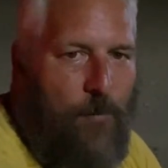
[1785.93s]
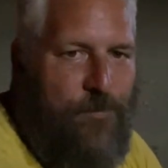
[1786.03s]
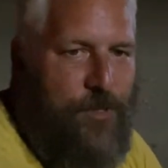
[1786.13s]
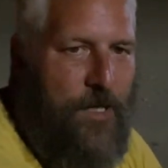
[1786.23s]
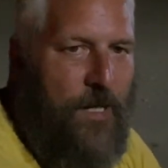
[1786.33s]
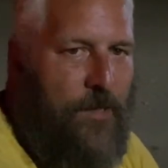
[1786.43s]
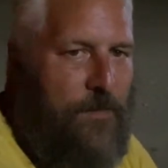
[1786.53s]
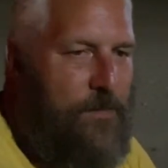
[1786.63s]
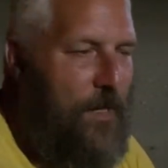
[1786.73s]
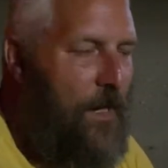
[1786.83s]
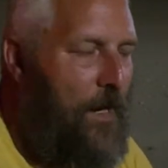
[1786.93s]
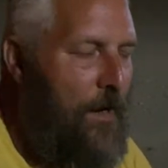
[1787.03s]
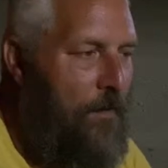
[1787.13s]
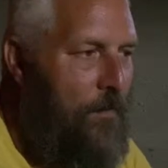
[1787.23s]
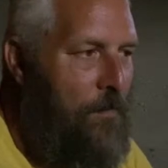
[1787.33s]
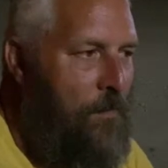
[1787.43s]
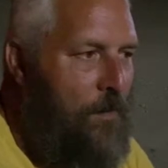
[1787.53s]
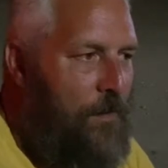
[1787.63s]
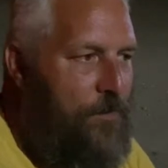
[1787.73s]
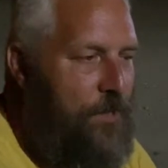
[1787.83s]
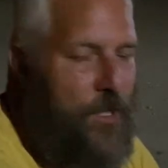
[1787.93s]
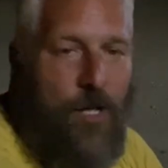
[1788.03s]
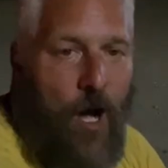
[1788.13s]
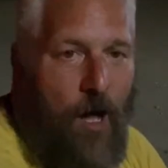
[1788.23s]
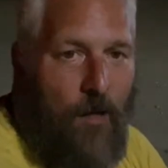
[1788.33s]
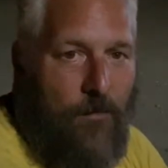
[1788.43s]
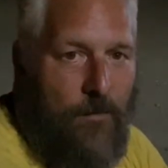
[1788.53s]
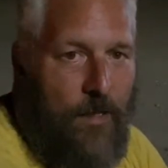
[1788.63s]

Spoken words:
She didn't call.